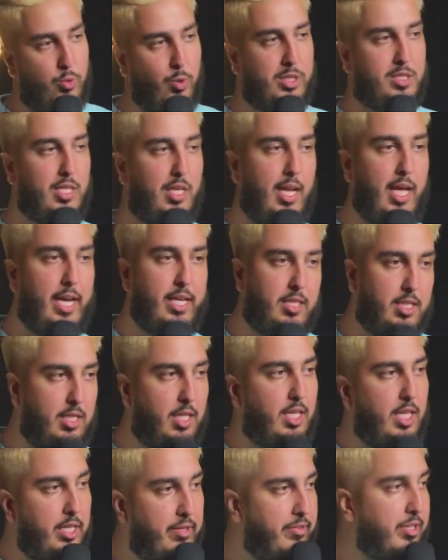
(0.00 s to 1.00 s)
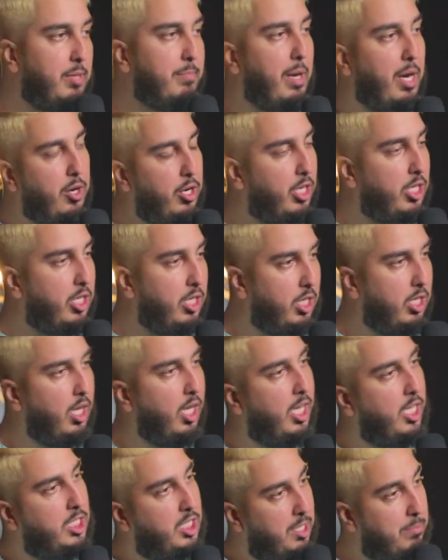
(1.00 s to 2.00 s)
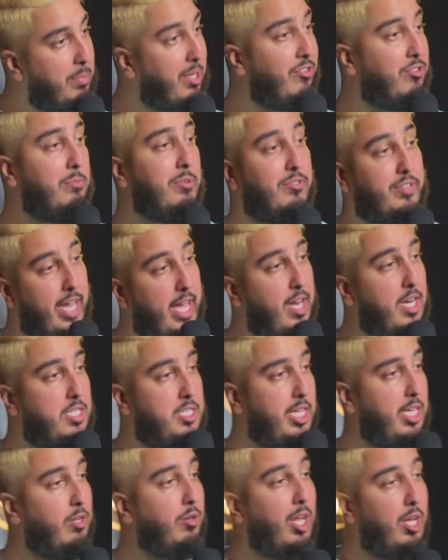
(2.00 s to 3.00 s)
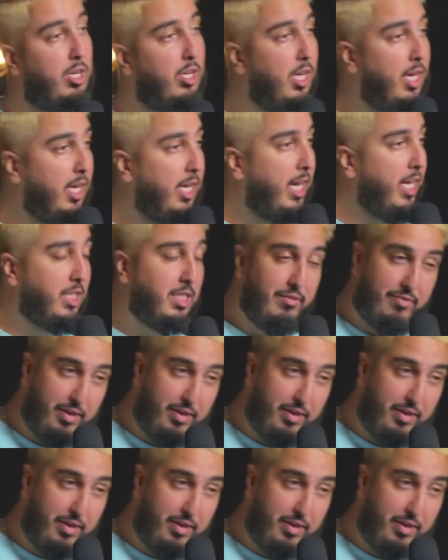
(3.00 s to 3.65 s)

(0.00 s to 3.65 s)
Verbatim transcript: what's it like to live in America and be from Afghanistan? Like, it's a